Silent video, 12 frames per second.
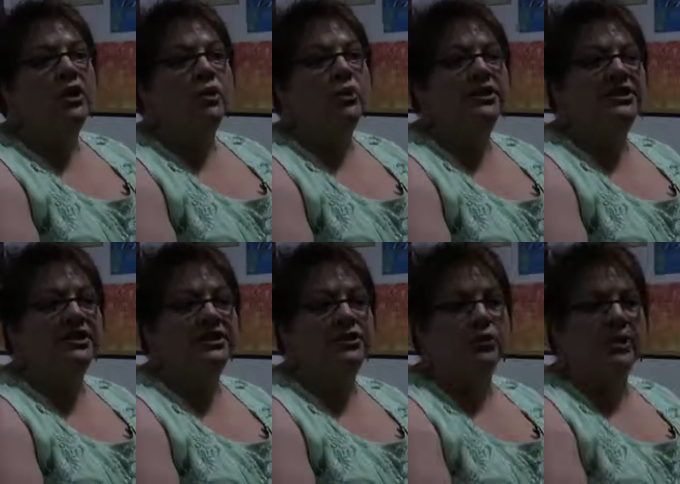which
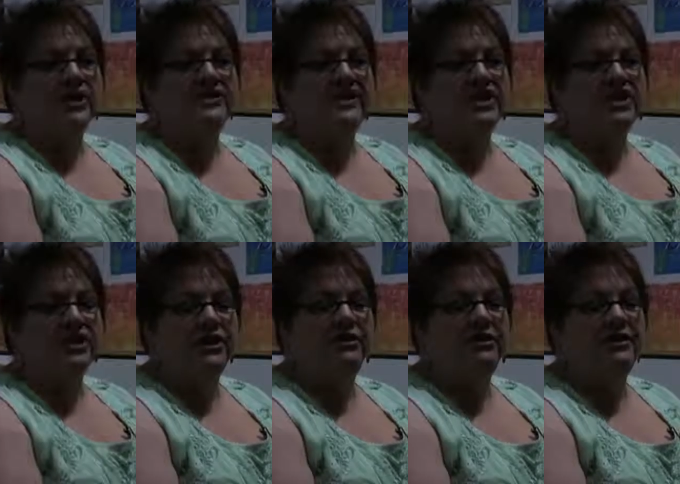is an organization
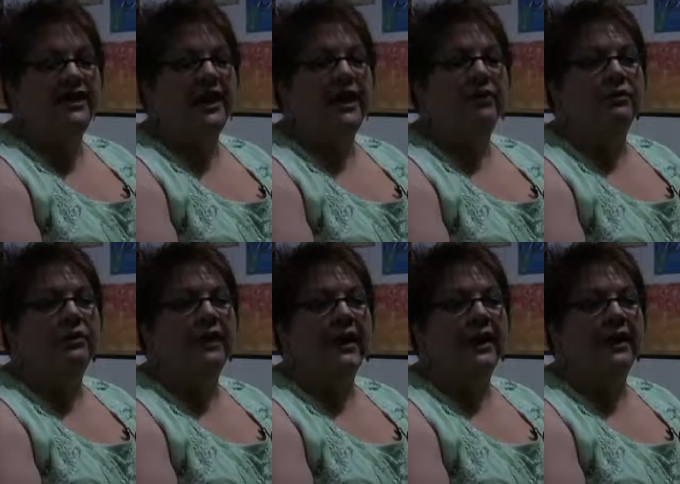here in town
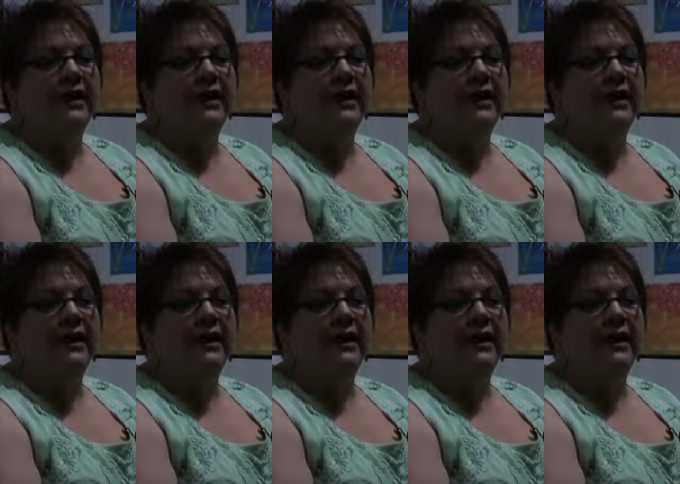that